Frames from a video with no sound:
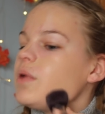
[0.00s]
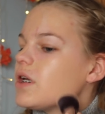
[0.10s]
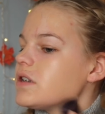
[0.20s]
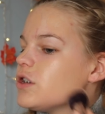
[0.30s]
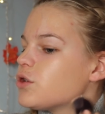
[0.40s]

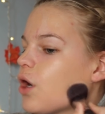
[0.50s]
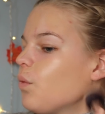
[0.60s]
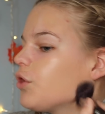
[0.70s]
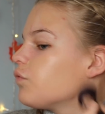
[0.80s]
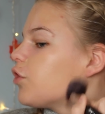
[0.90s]
because you
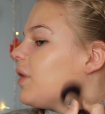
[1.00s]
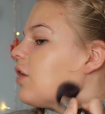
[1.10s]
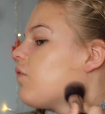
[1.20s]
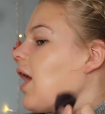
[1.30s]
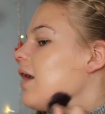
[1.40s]
don't want to rub
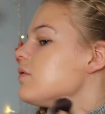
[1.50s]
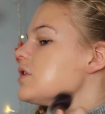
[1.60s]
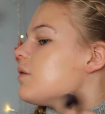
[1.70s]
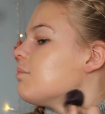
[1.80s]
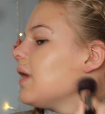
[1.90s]
it
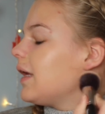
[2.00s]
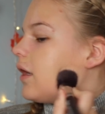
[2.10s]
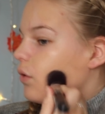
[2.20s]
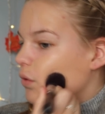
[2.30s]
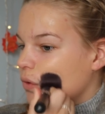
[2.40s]
around and
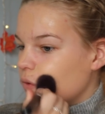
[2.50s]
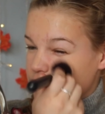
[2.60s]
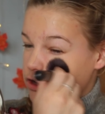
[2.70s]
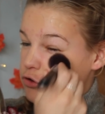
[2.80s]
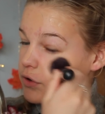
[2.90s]
make it
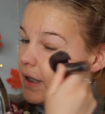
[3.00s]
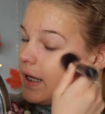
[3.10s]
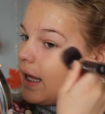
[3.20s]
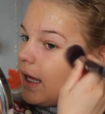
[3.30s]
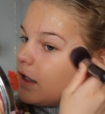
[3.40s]
all
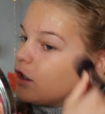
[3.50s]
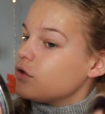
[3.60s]
streaky.